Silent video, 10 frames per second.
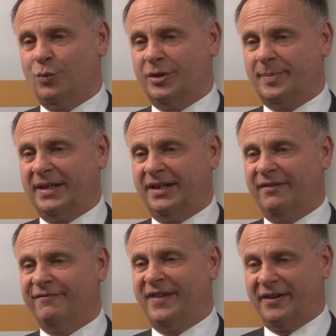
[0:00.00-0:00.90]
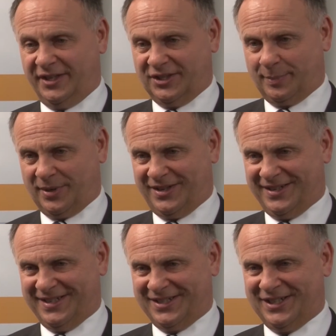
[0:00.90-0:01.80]
would be very
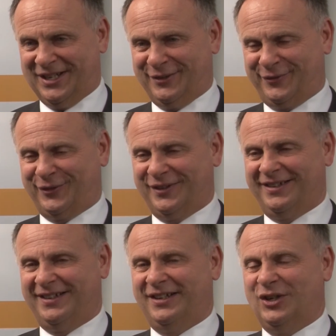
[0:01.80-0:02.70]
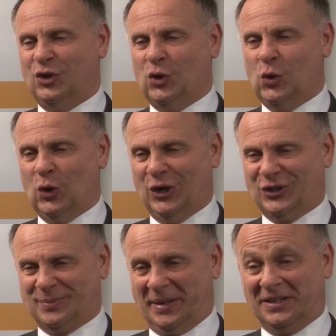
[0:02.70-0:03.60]
surprised if all
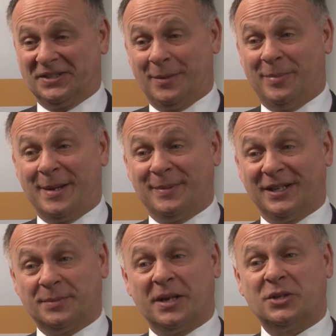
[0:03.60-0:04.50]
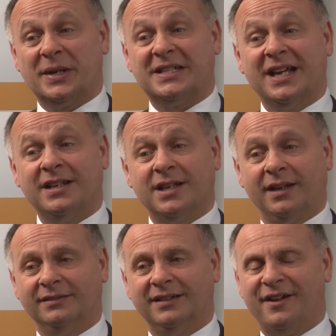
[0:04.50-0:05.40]
hospitals are paperless by
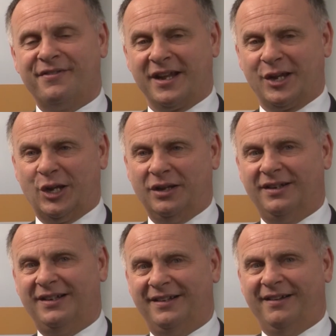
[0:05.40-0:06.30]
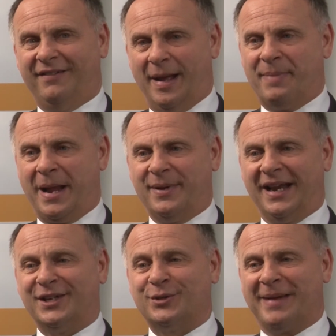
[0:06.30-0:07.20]
2018. I think that
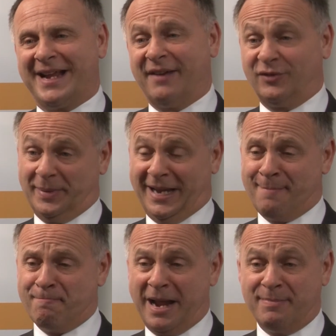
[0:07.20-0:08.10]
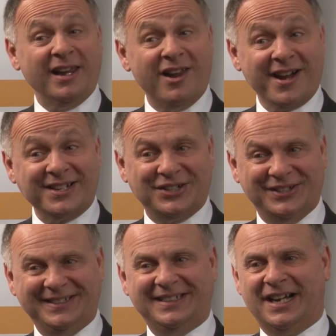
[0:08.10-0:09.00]
paperless may have to become paper light
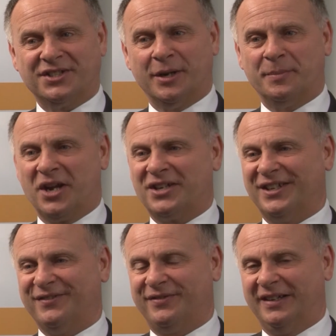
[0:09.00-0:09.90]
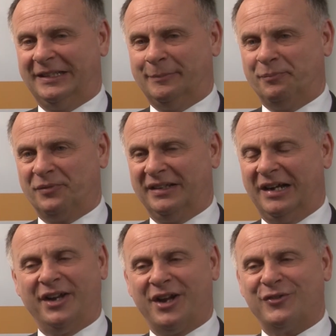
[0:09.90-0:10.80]
as an objective. Um,
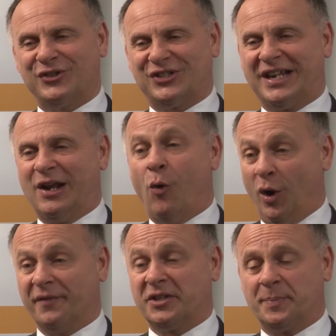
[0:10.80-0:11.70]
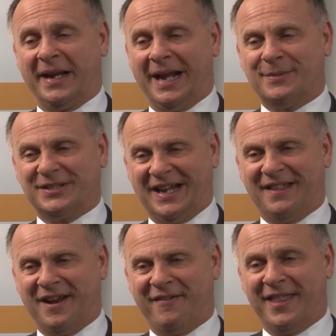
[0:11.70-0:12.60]
I don't see all of us being able to
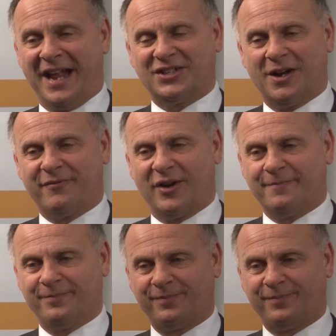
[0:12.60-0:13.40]
get there in that time frame.